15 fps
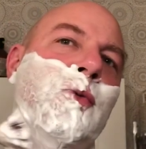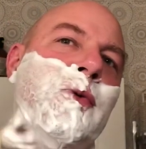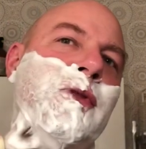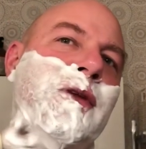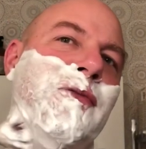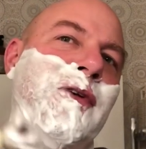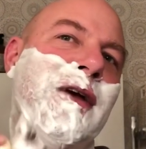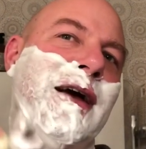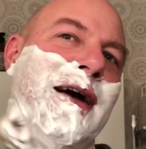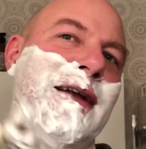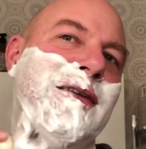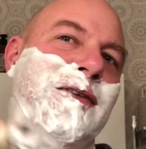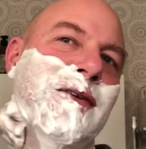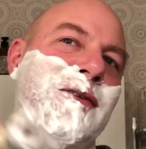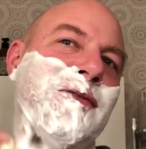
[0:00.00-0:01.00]
with different
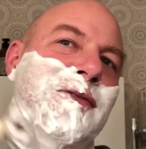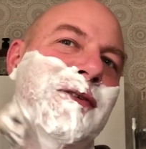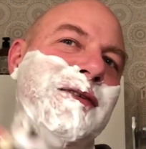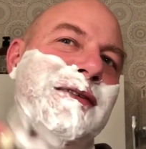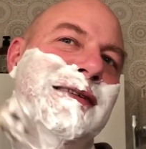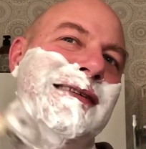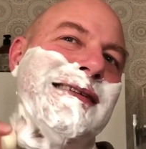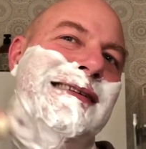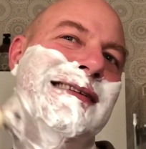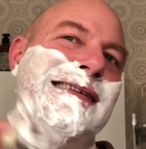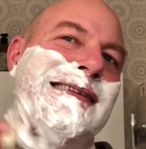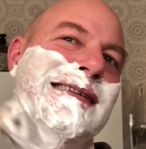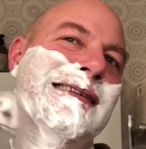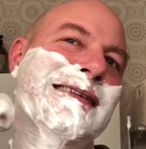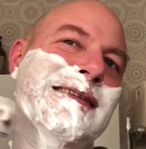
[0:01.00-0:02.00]
kinds of
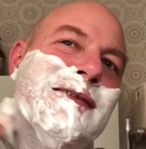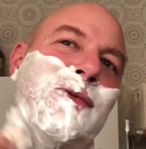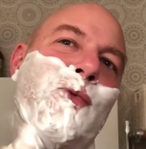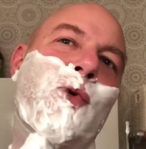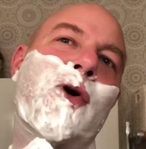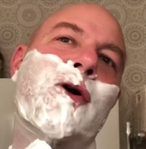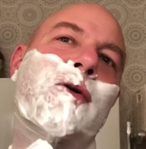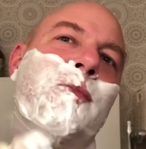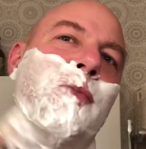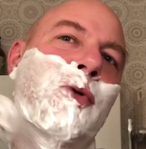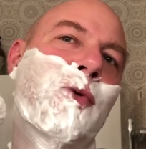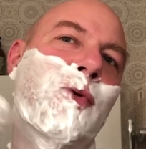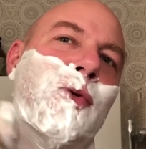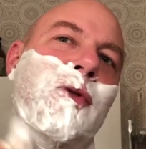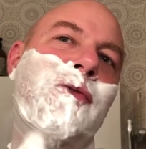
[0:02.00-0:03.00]

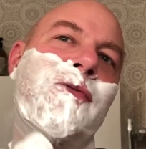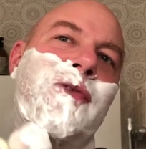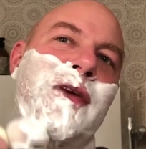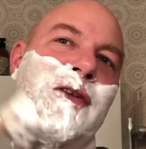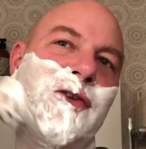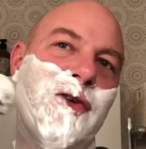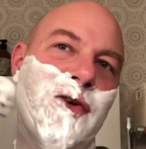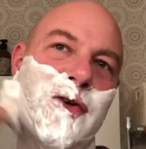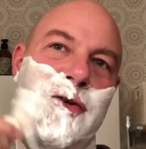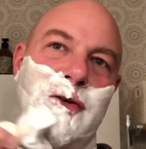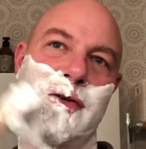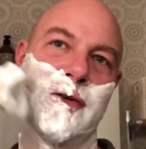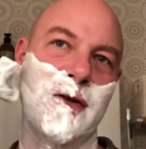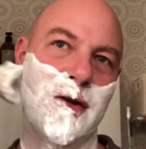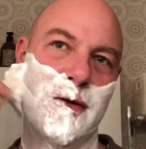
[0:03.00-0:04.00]
whirlpool
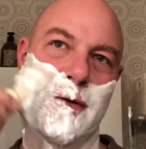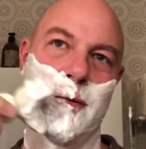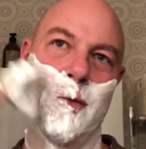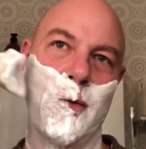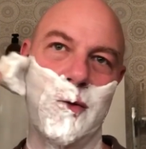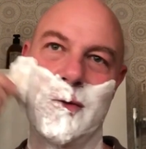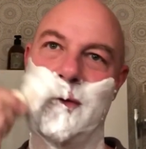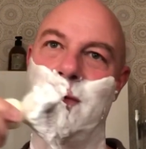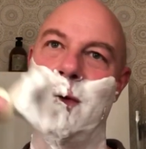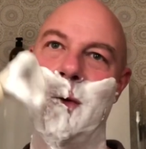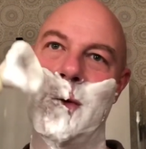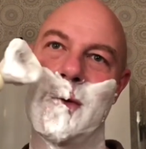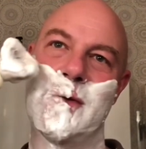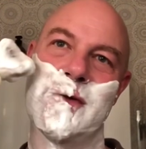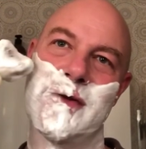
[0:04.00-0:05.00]
features and
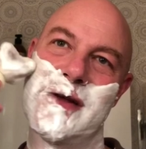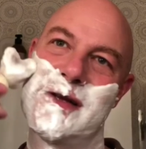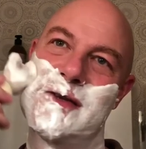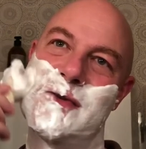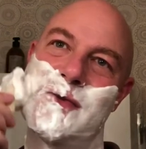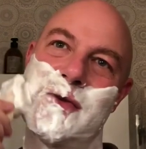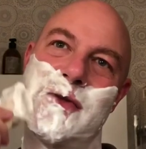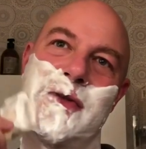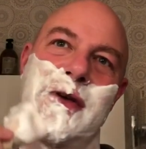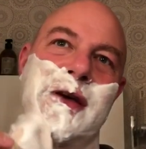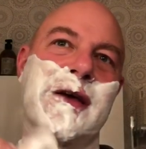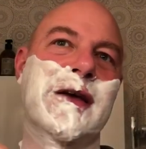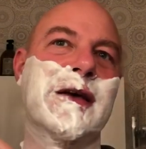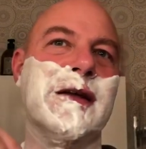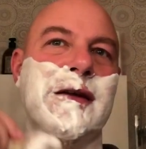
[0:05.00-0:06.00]
waterfalls and that sort of
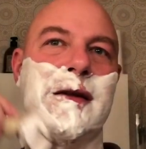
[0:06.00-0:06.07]
thing,